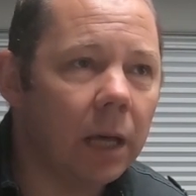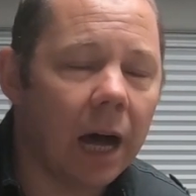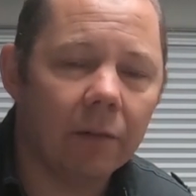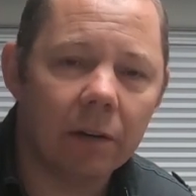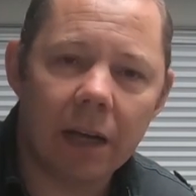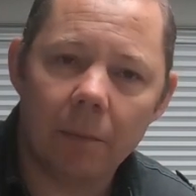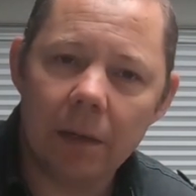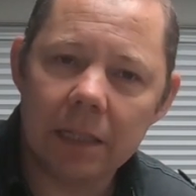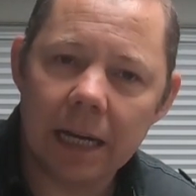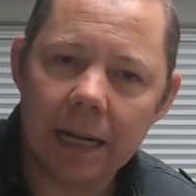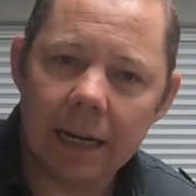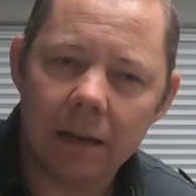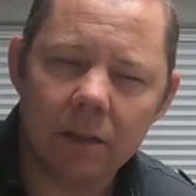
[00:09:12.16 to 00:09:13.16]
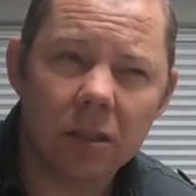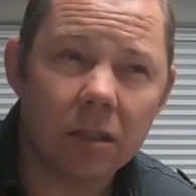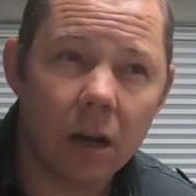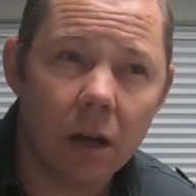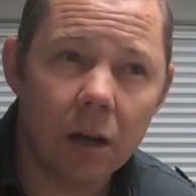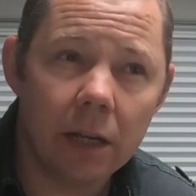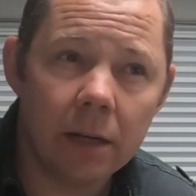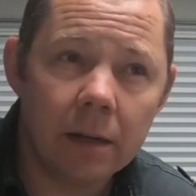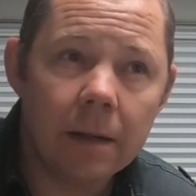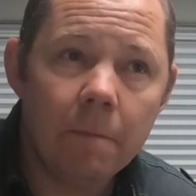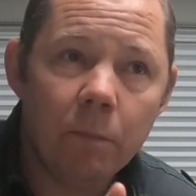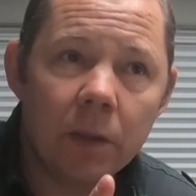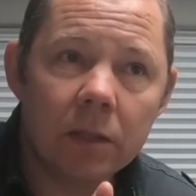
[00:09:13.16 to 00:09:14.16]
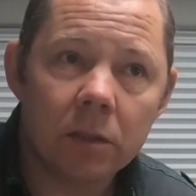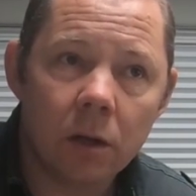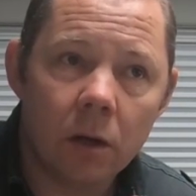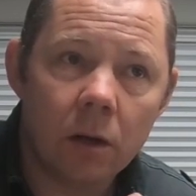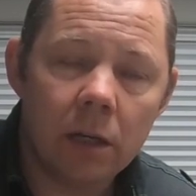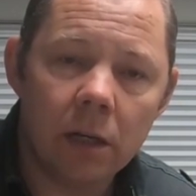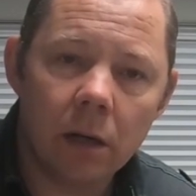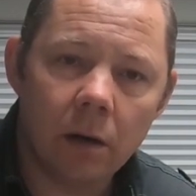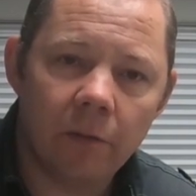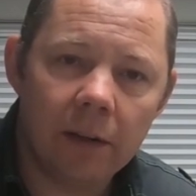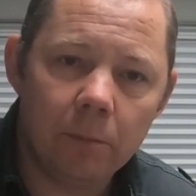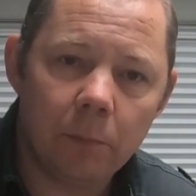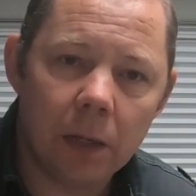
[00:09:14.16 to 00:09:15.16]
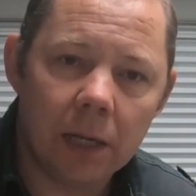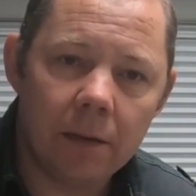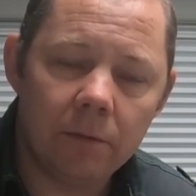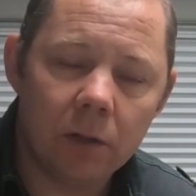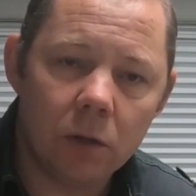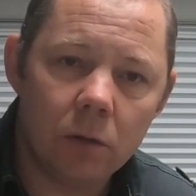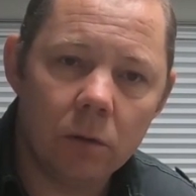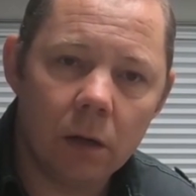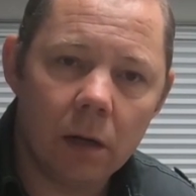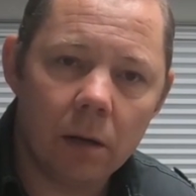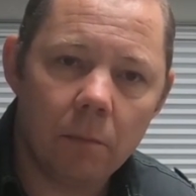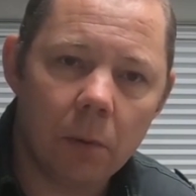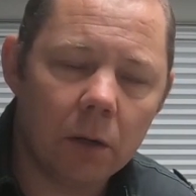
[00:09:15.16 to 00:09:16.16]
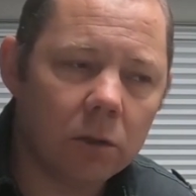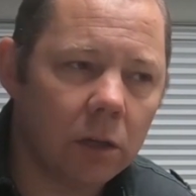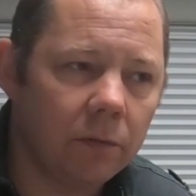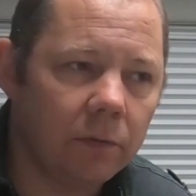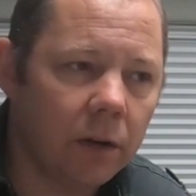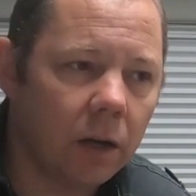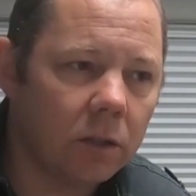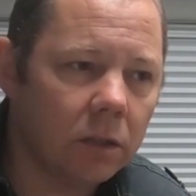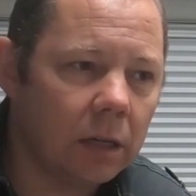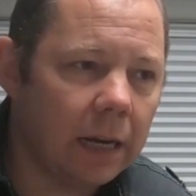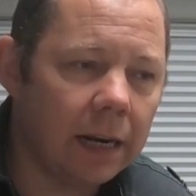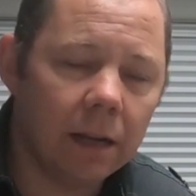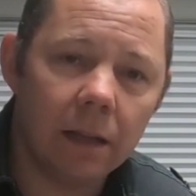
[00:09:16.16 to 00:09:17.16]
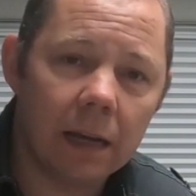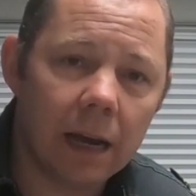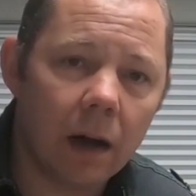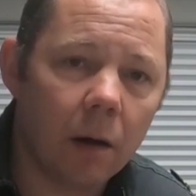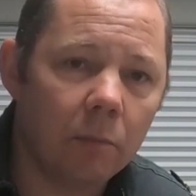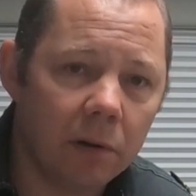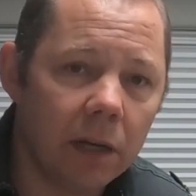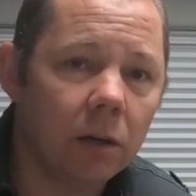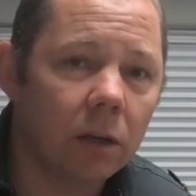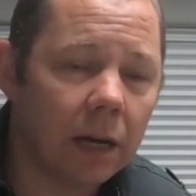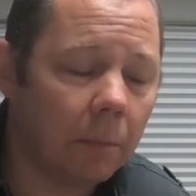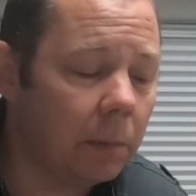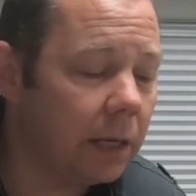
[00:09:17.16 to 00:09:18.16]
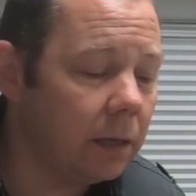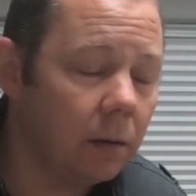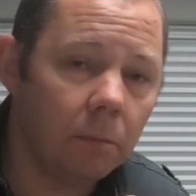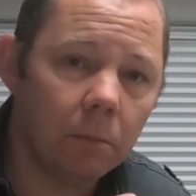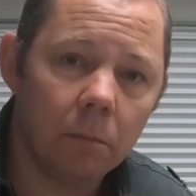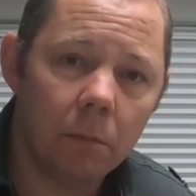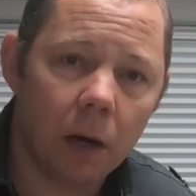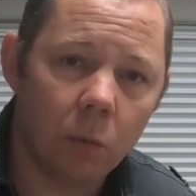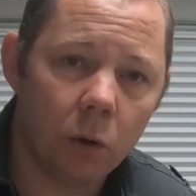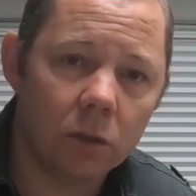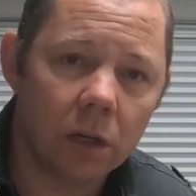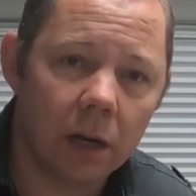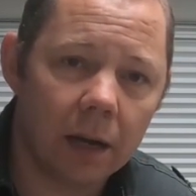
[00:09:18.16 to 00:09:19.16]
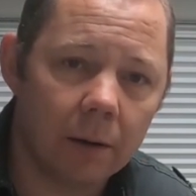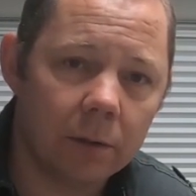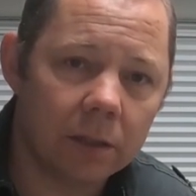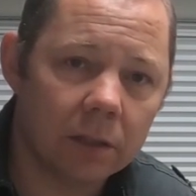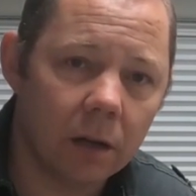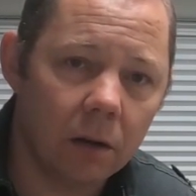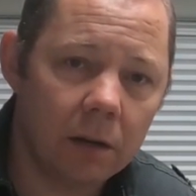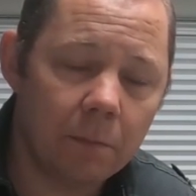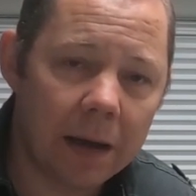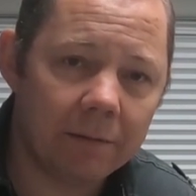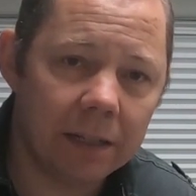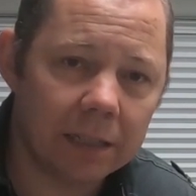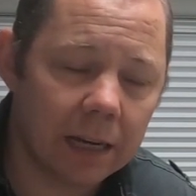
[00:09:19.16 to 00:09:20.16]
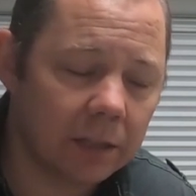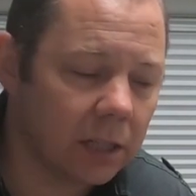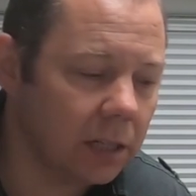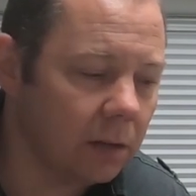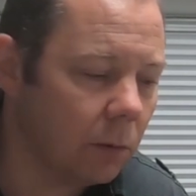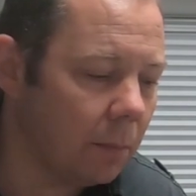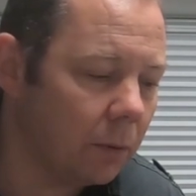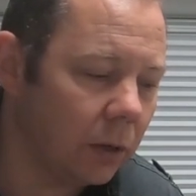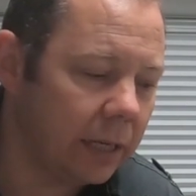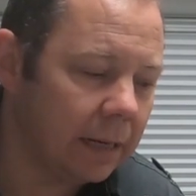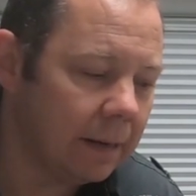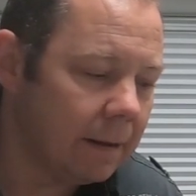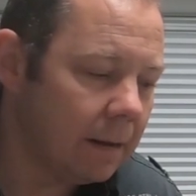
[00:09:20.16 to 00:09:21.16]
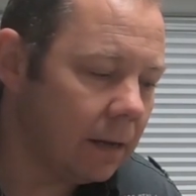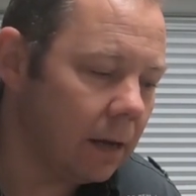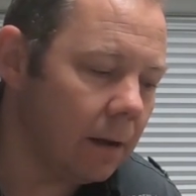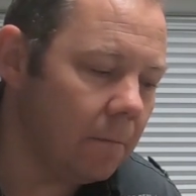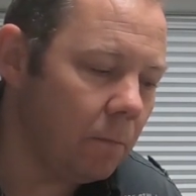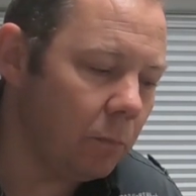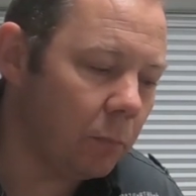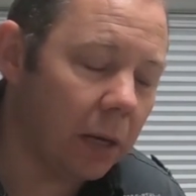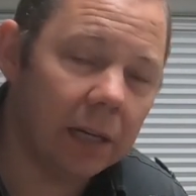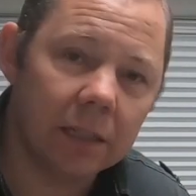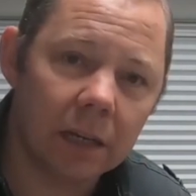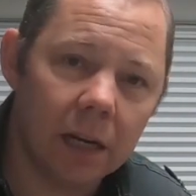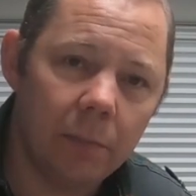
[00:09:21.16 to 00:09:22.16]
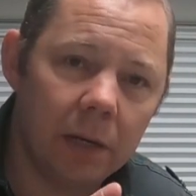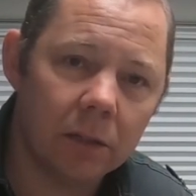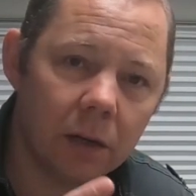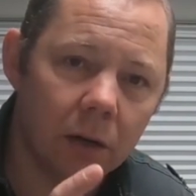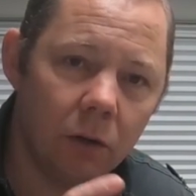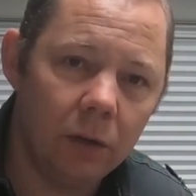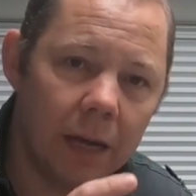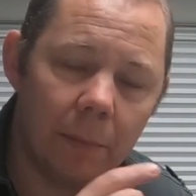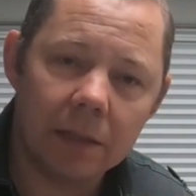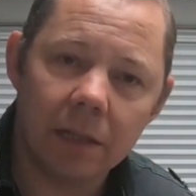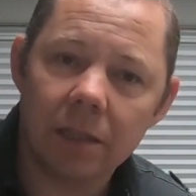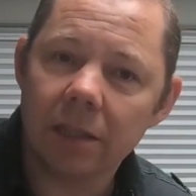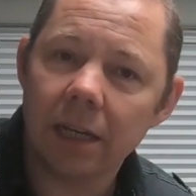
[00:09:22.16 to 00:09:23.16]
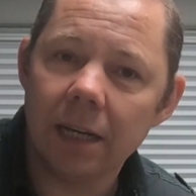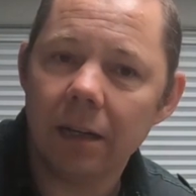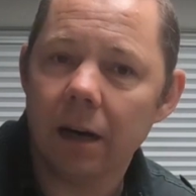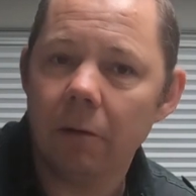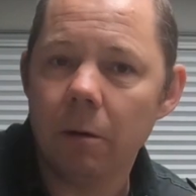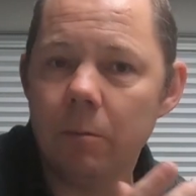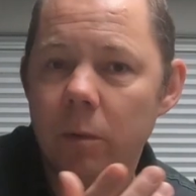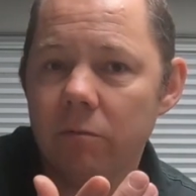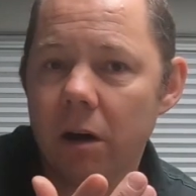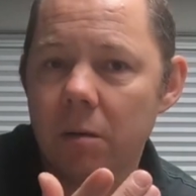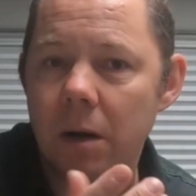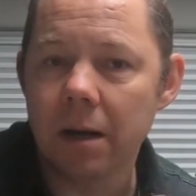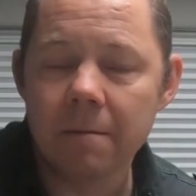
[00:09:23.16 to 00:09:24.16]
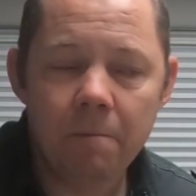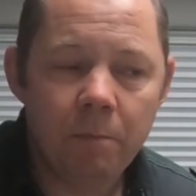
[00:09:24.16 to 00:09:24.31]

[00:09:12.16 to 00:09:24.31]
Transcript: Other companies out there, Sterling I think believe do a Bluetooth version, and they are a pretty good company. I was going to go with Sterling batteries actually at one point, but it's only because I couldn't get them under the seat that I went with Roamer.